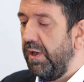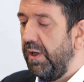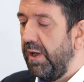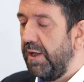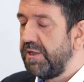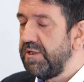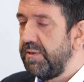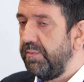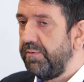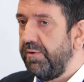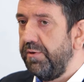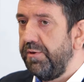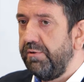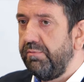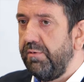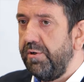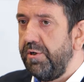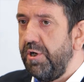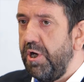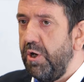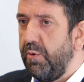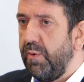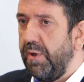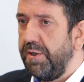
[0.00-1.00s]
Accept that there are
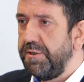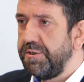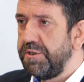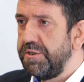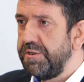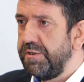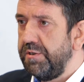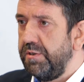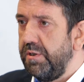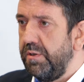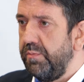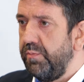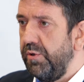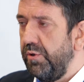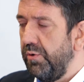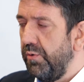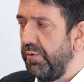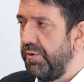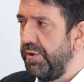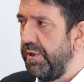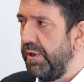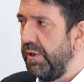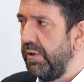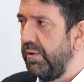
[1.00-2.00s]
no answers in the
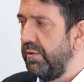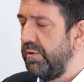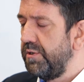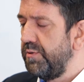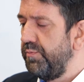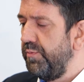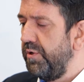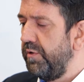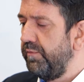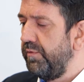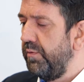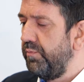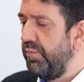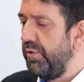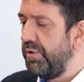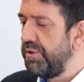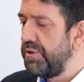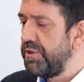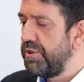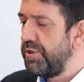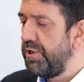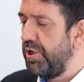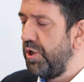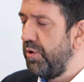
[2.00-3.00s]
building. It's a bit of a
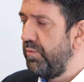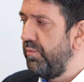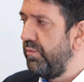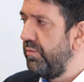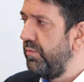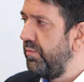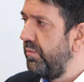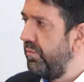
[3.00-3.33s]
buzz term.